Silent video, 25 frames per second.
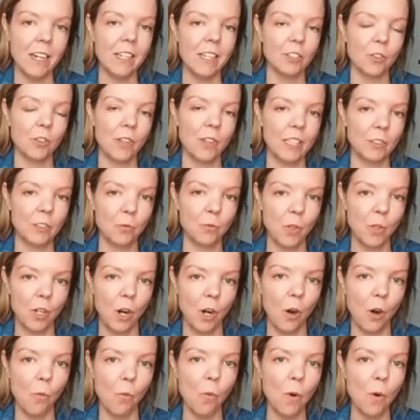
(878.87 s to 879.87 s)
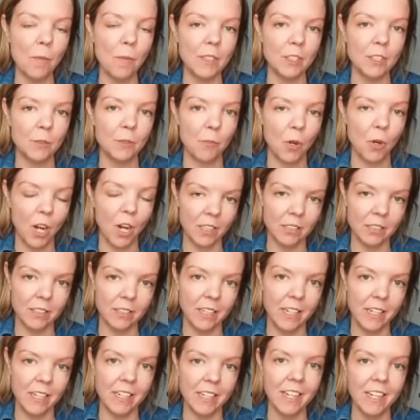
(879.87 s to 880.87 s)
And so that's where a woman's
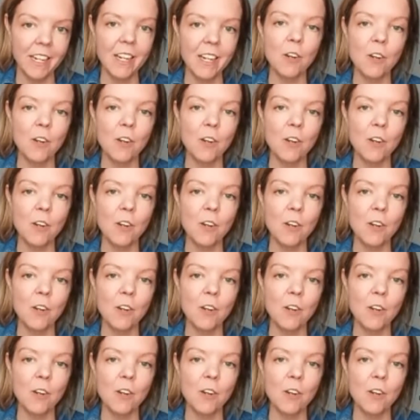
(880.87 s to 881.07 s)
prostate,